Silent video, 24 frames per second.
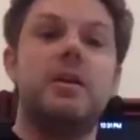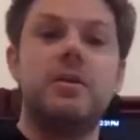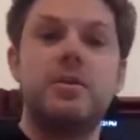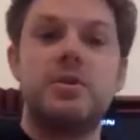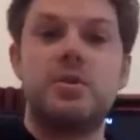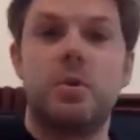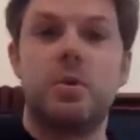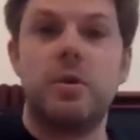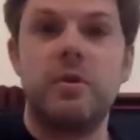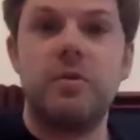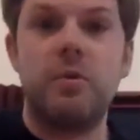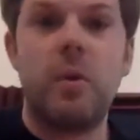
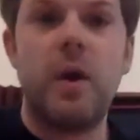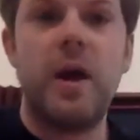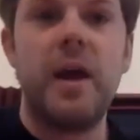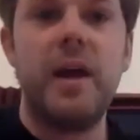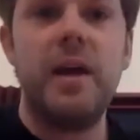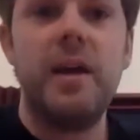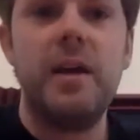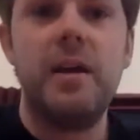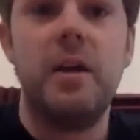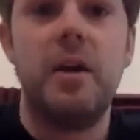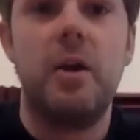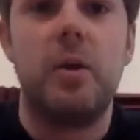sort of
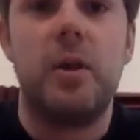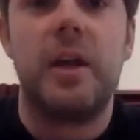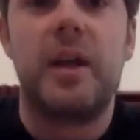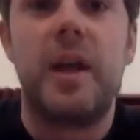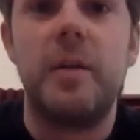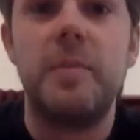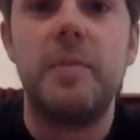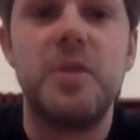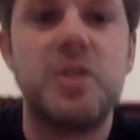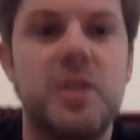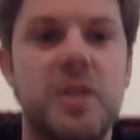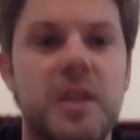way, you know, like
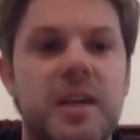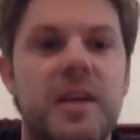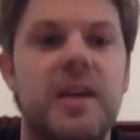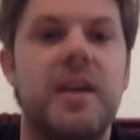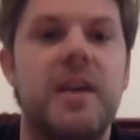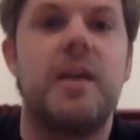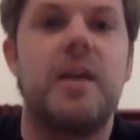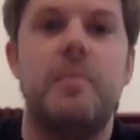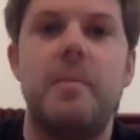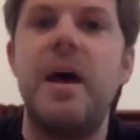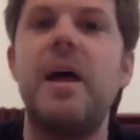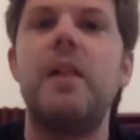I'm just
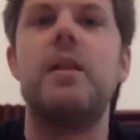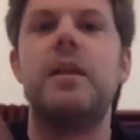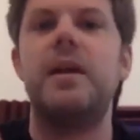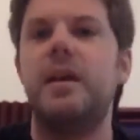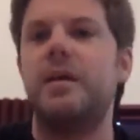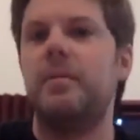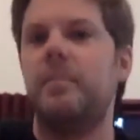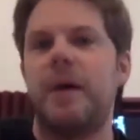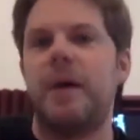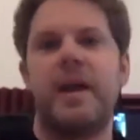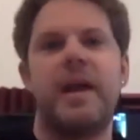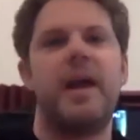thinking a
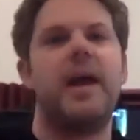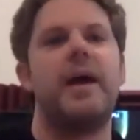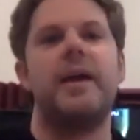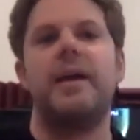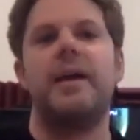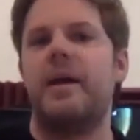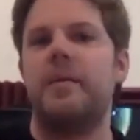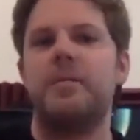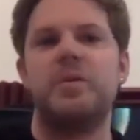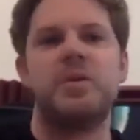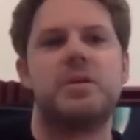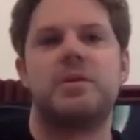melody in my head
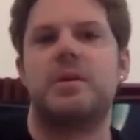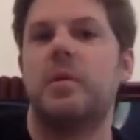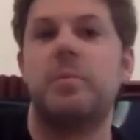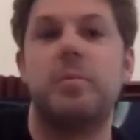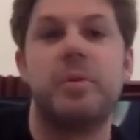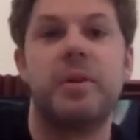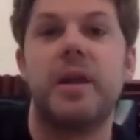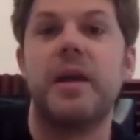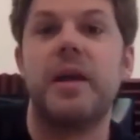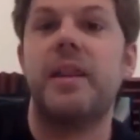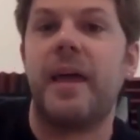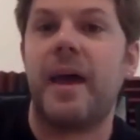and I'm just going to
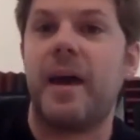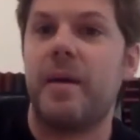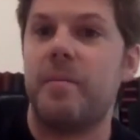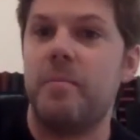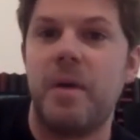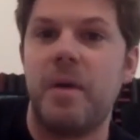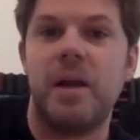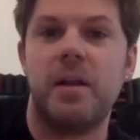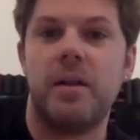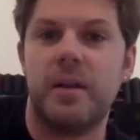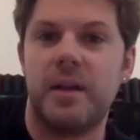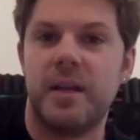play that
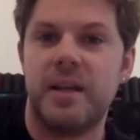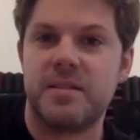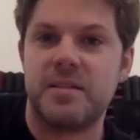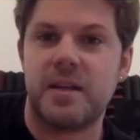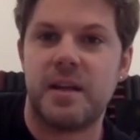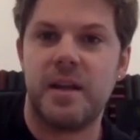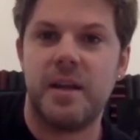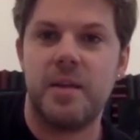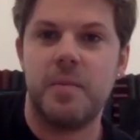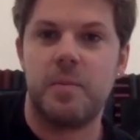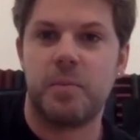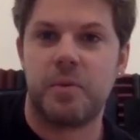melody as
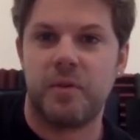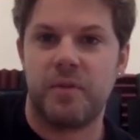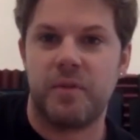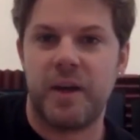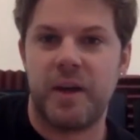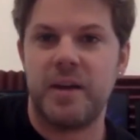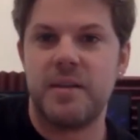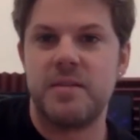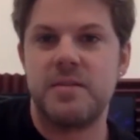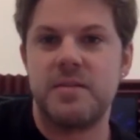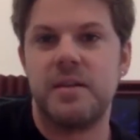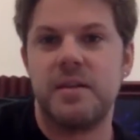I
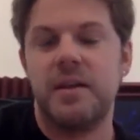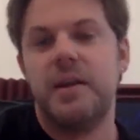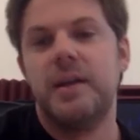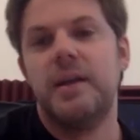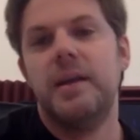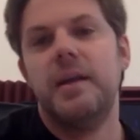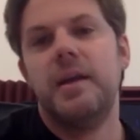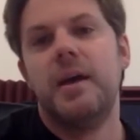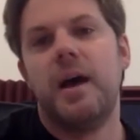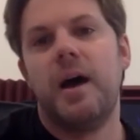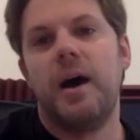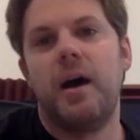improvise.
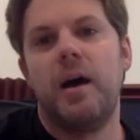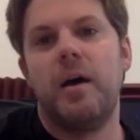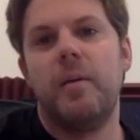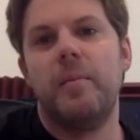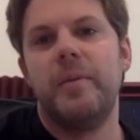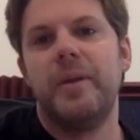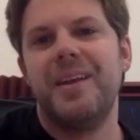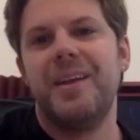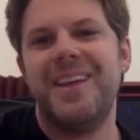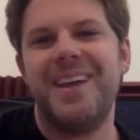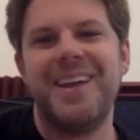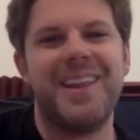
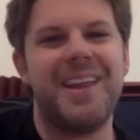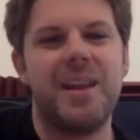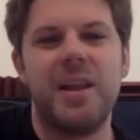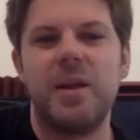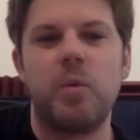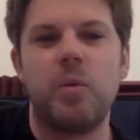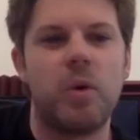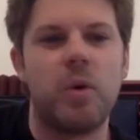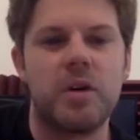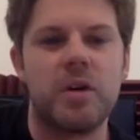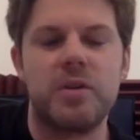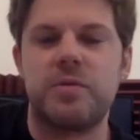And that
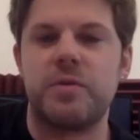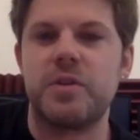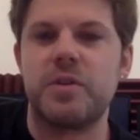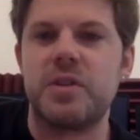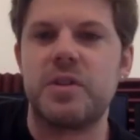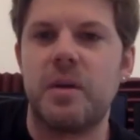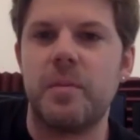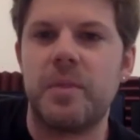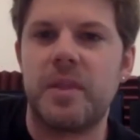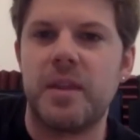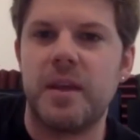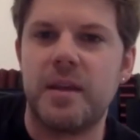like works for
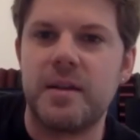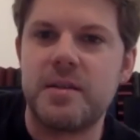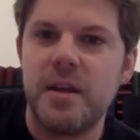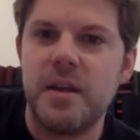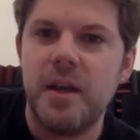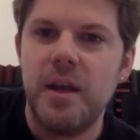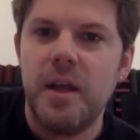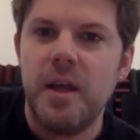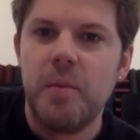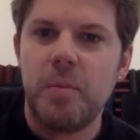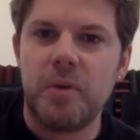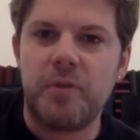some things,
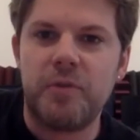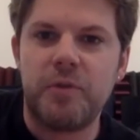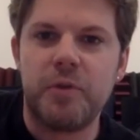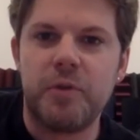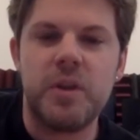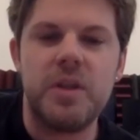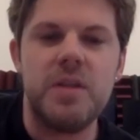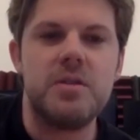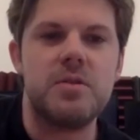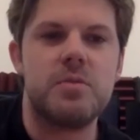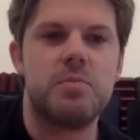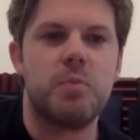but for
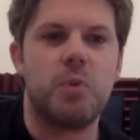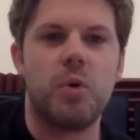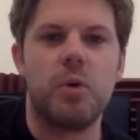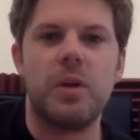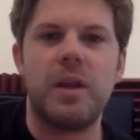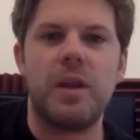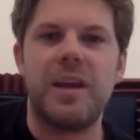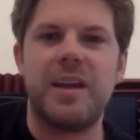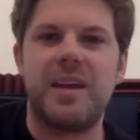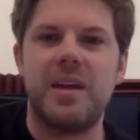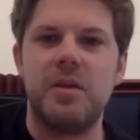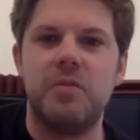these more
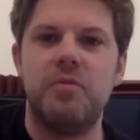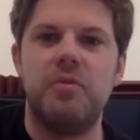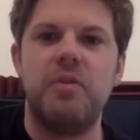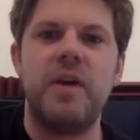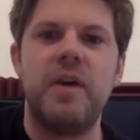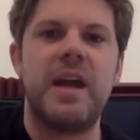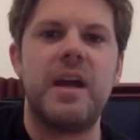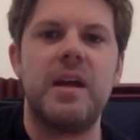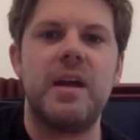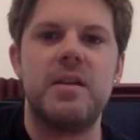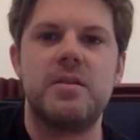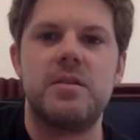like
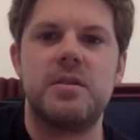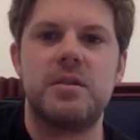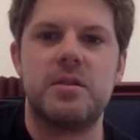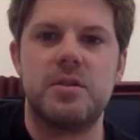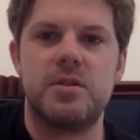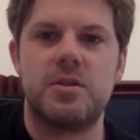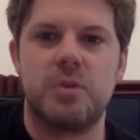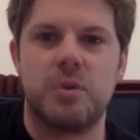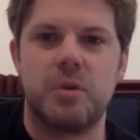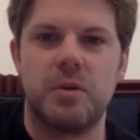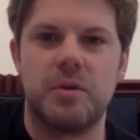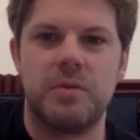advanced
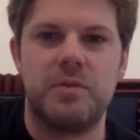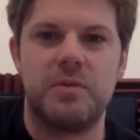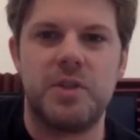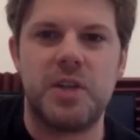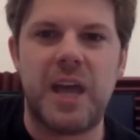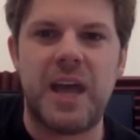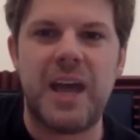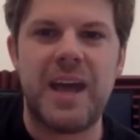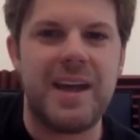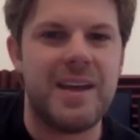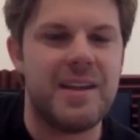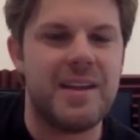sort of
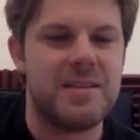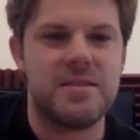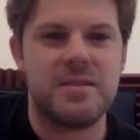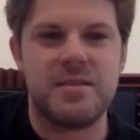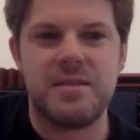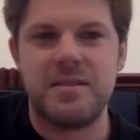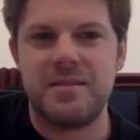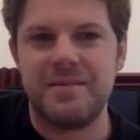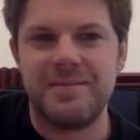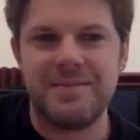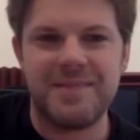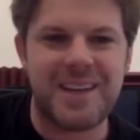
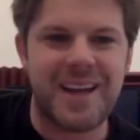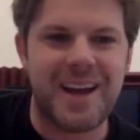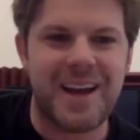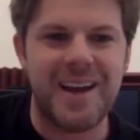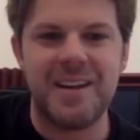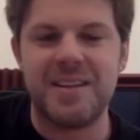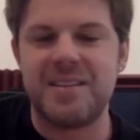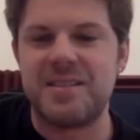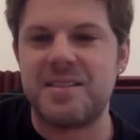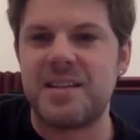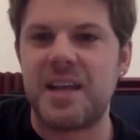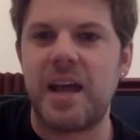jazz
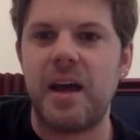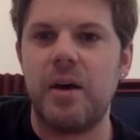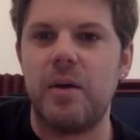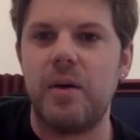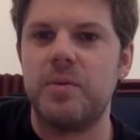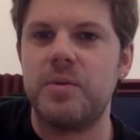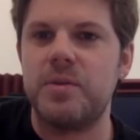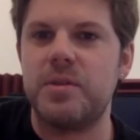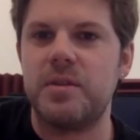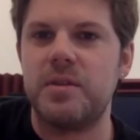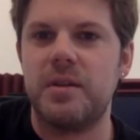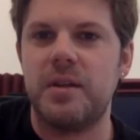kind of
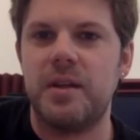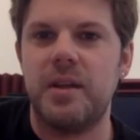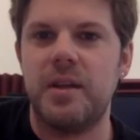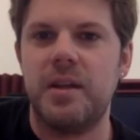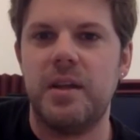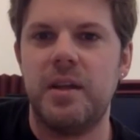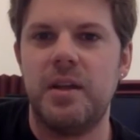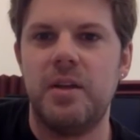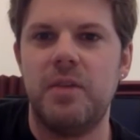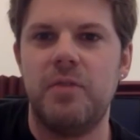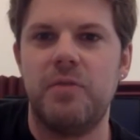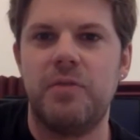sounds,
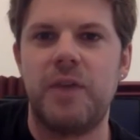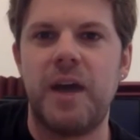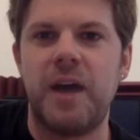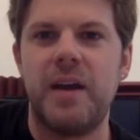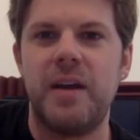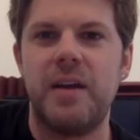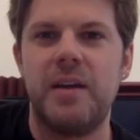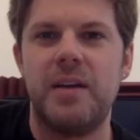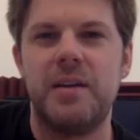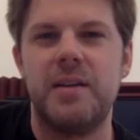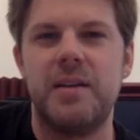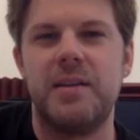you've got
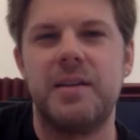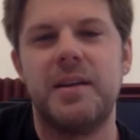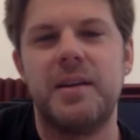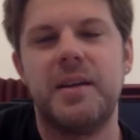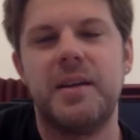to,